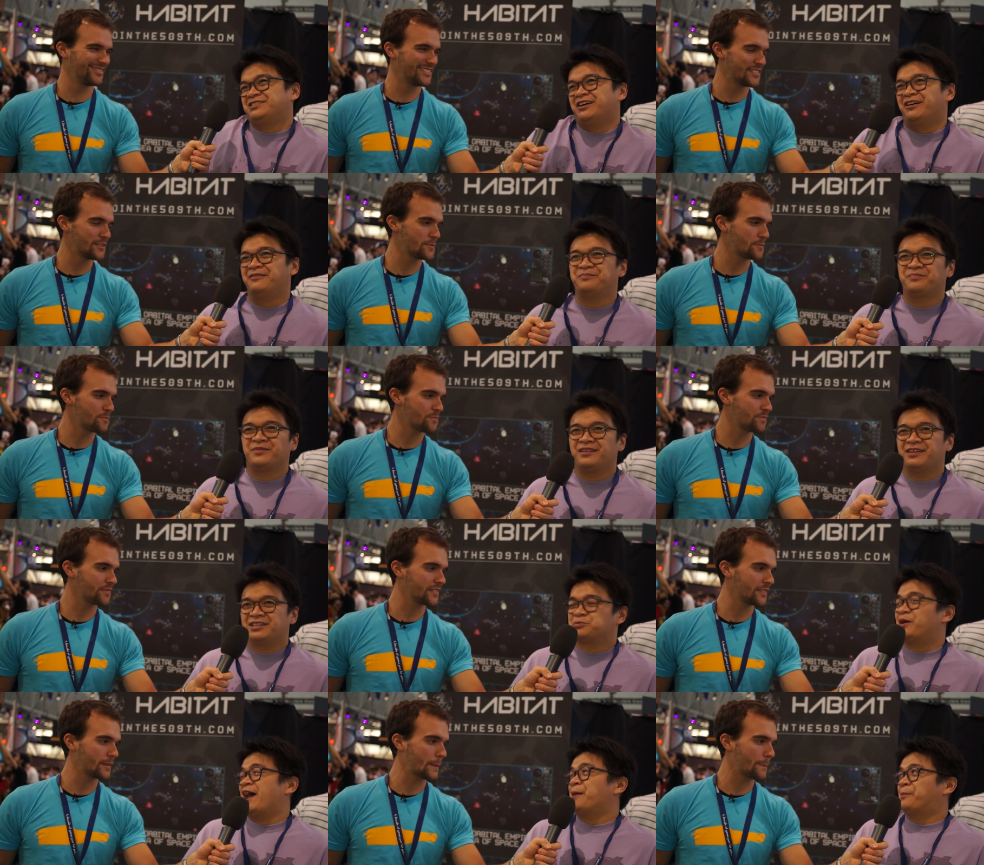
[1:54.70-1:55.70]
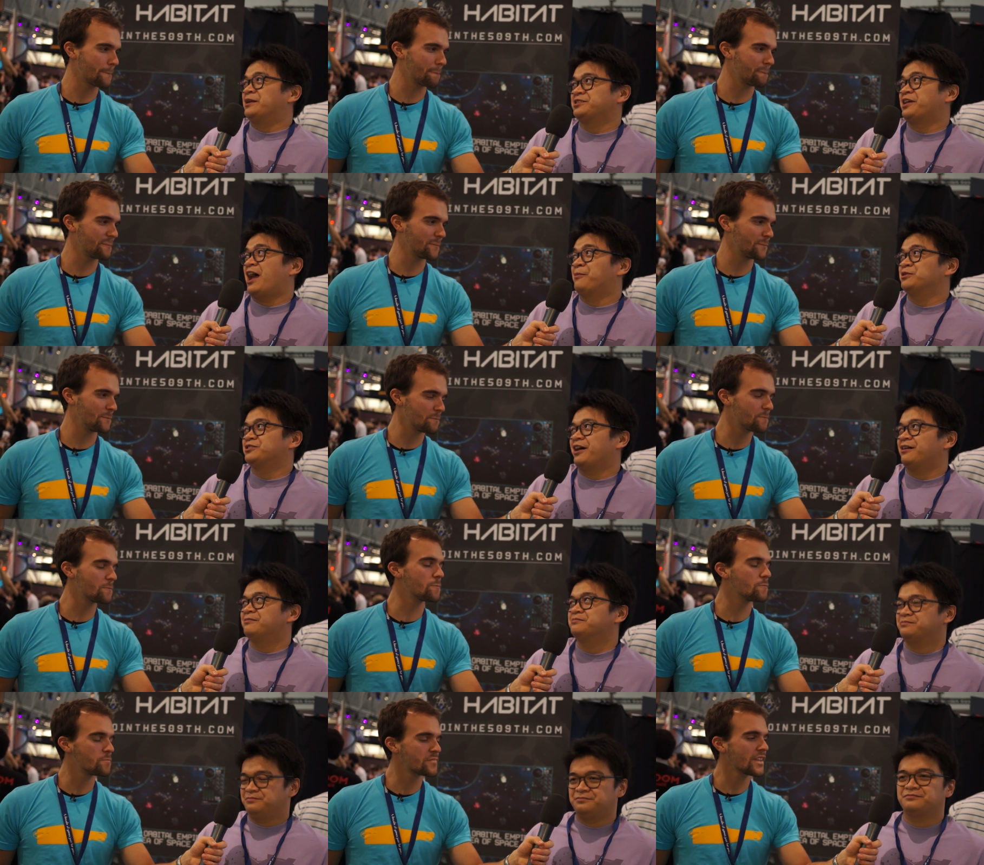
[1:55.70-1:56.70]
Speaker 1: you know, that's what happens in habitat.
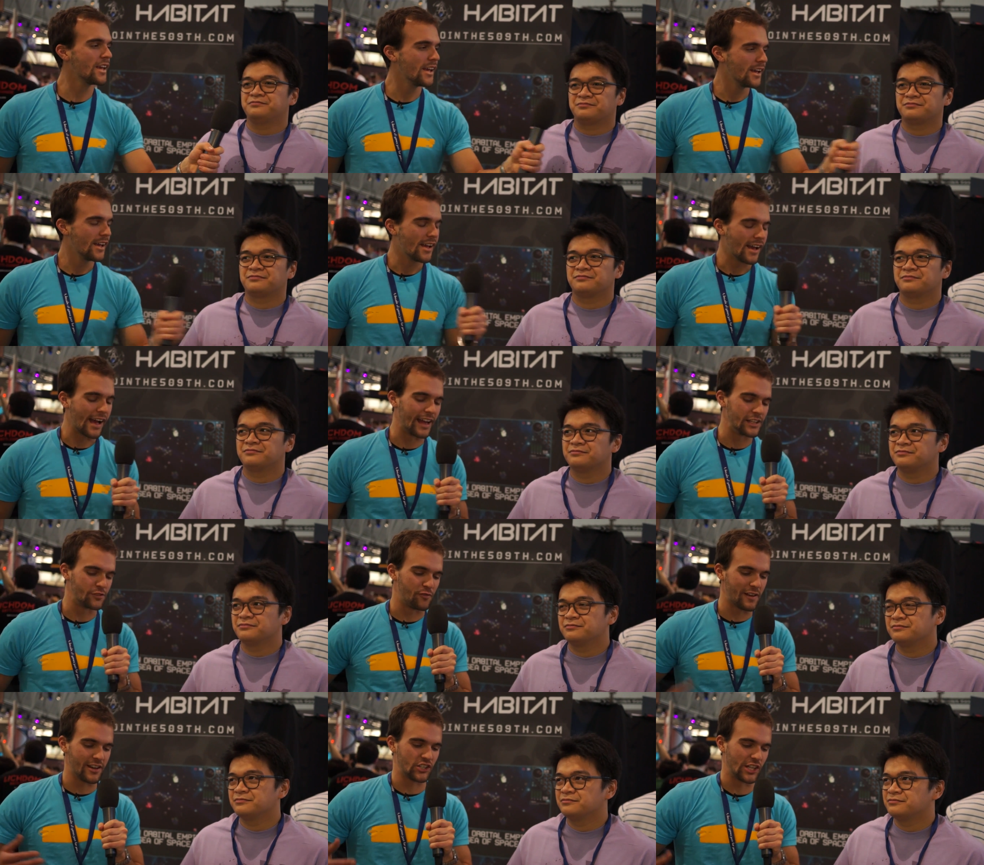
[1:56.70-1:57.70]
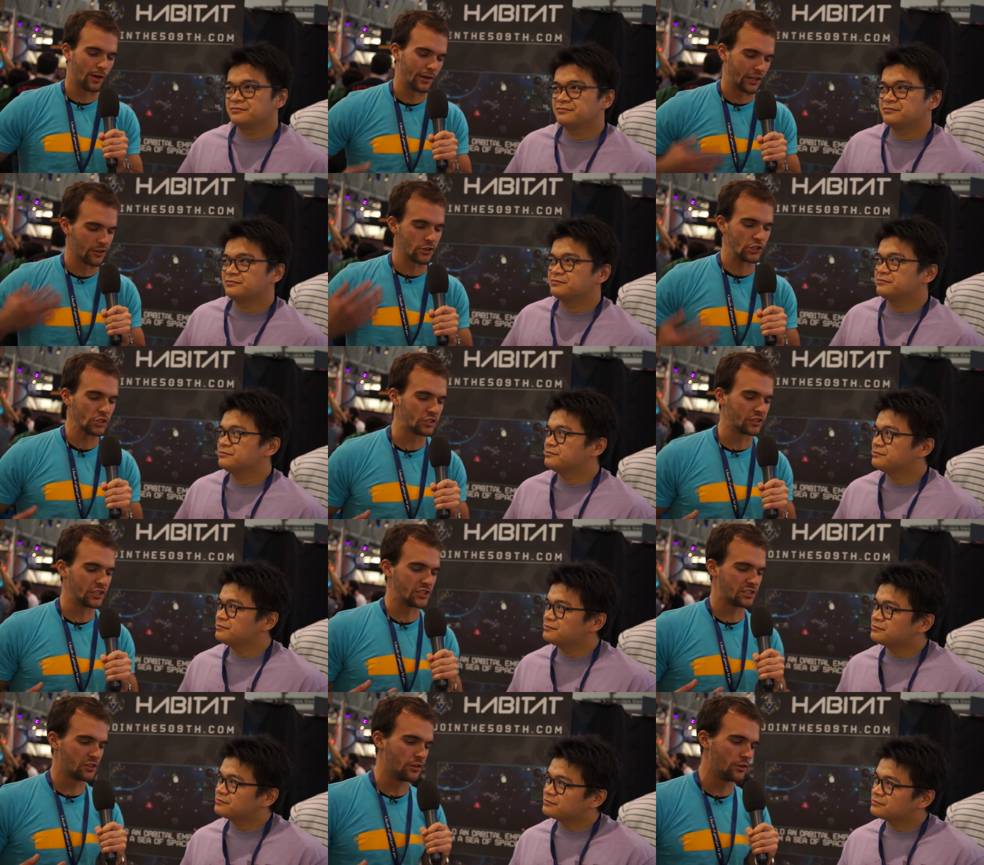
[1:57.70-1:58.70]
Speaker 2: And to finish, Albert, can you talk
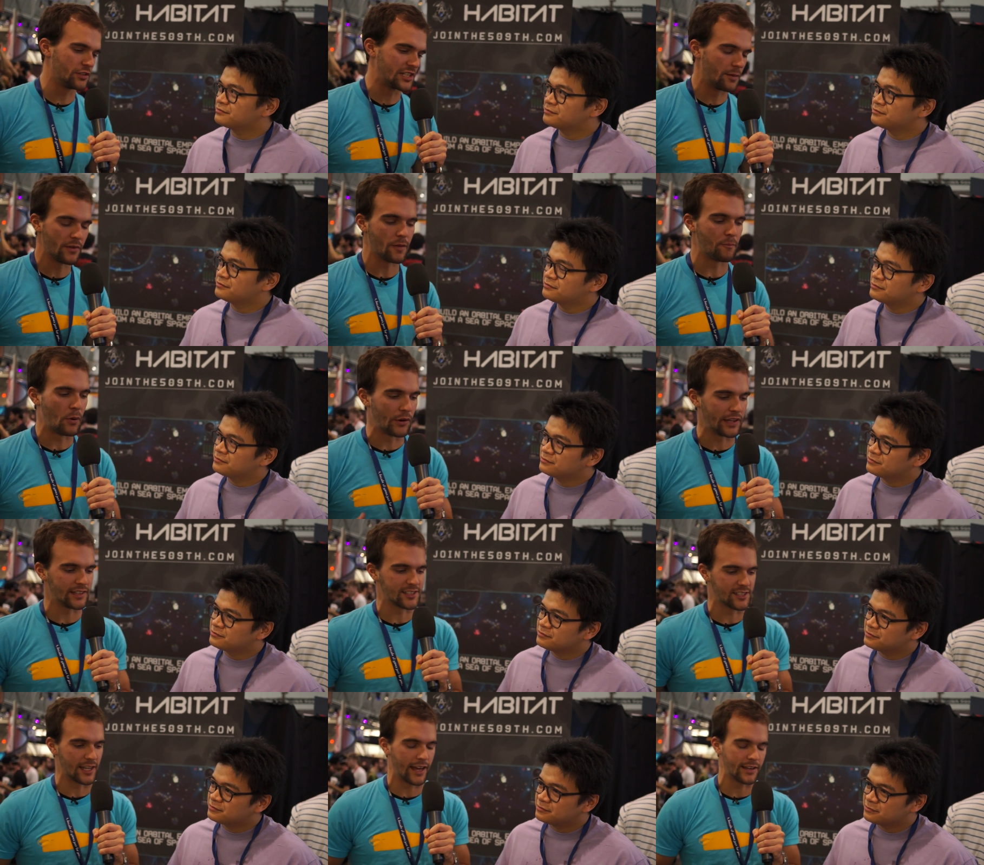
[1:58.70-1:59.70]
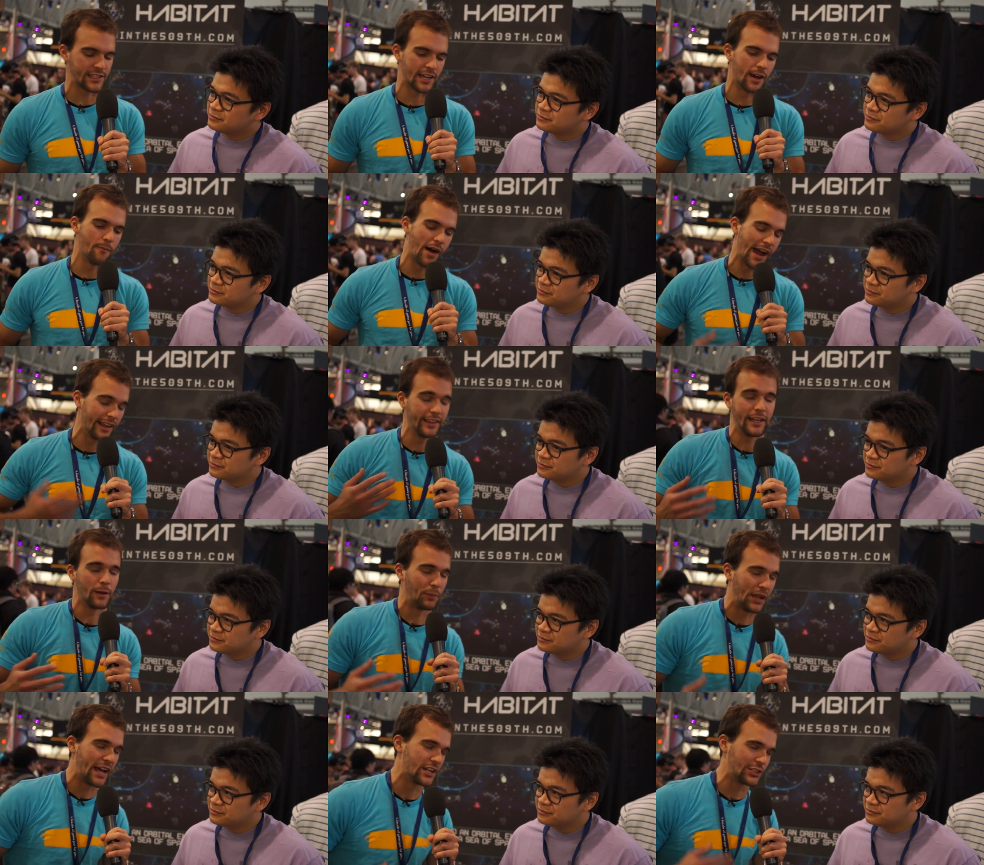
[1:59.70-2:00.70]
us through some of the points that uh, might lead a
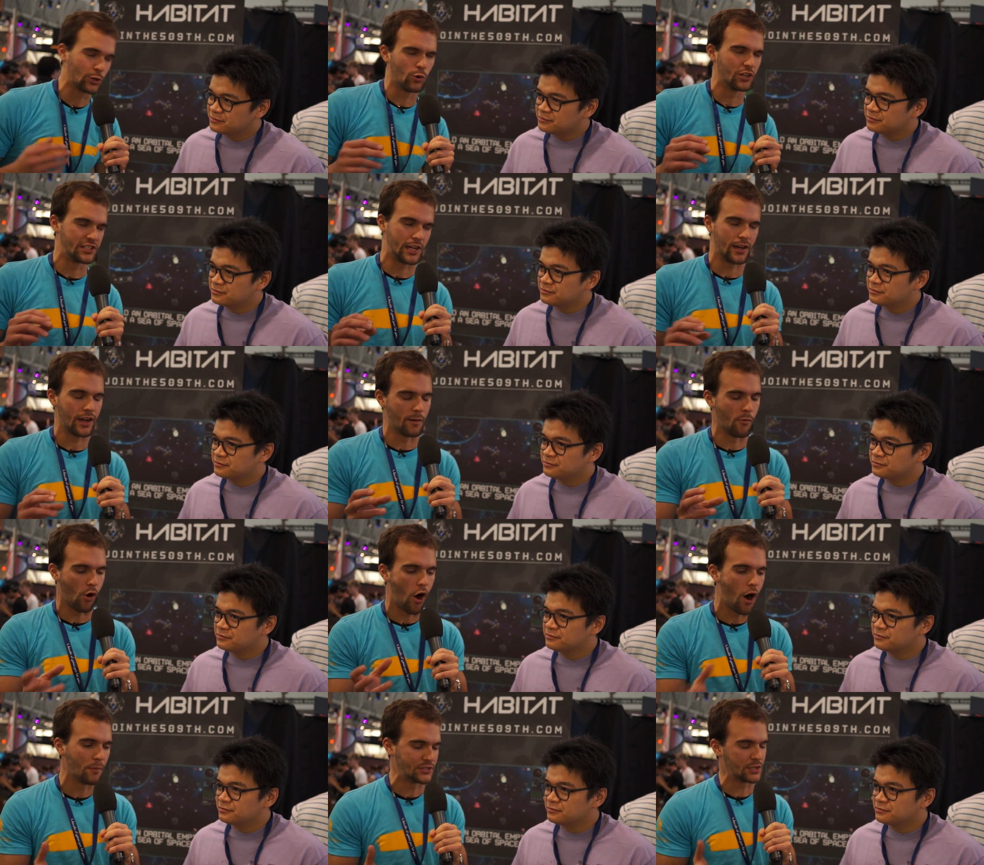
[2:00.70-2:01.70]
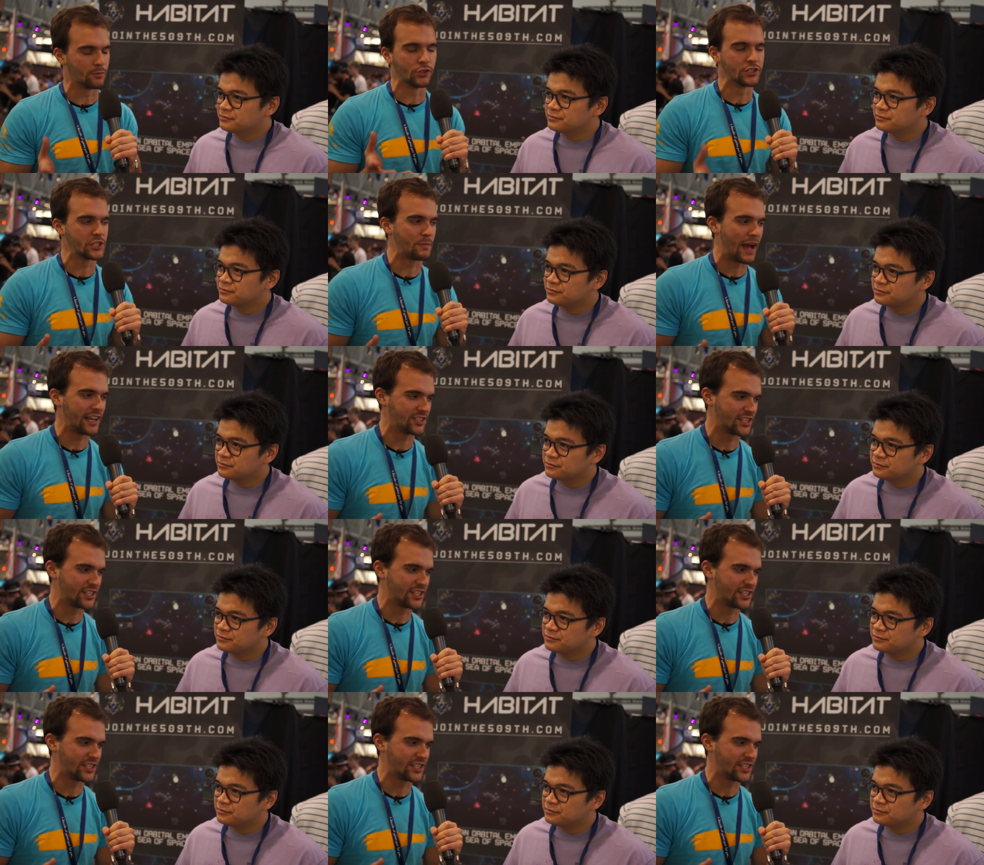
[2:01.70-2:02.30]
player towards a, a, more optimal space